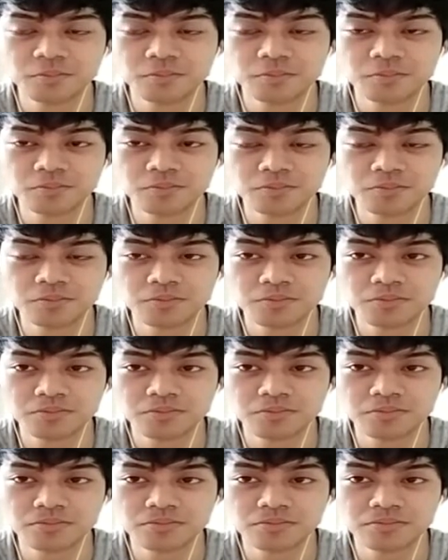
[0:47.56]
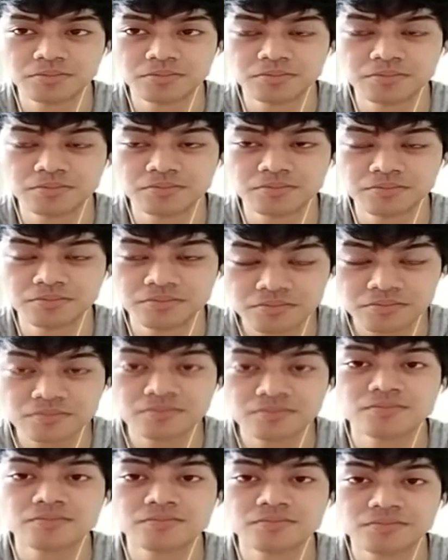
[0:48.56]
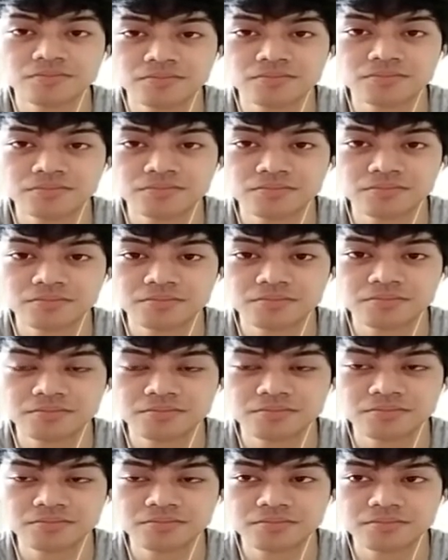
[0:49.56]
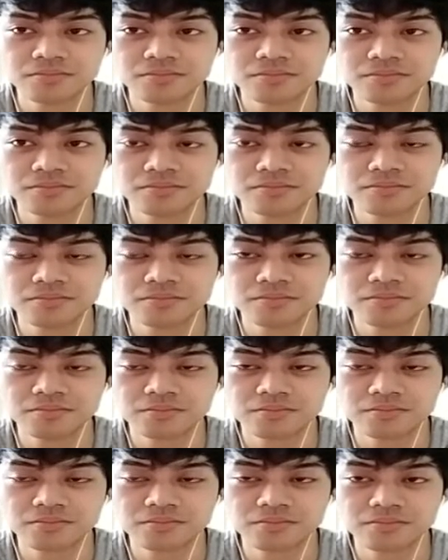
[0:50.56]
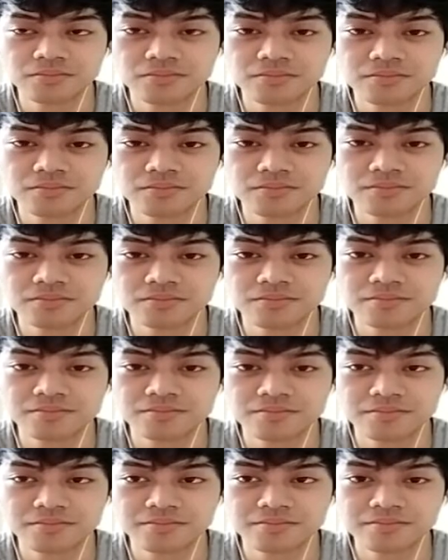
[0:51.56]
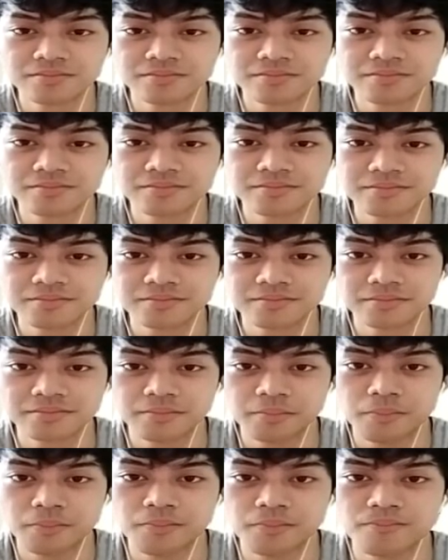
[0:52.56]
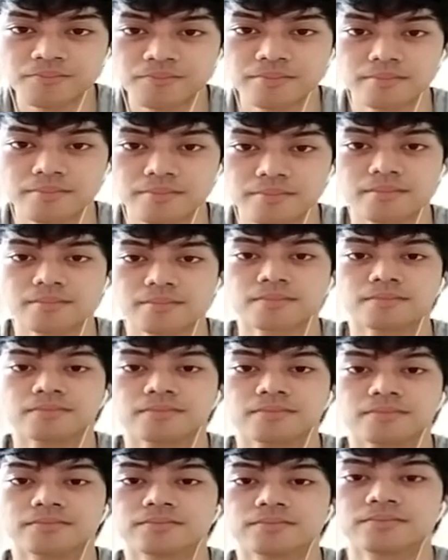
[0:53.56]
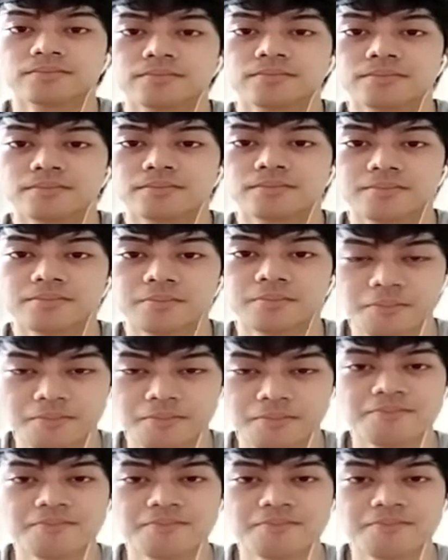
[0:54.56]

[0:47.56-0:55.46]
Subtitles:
(not speaking)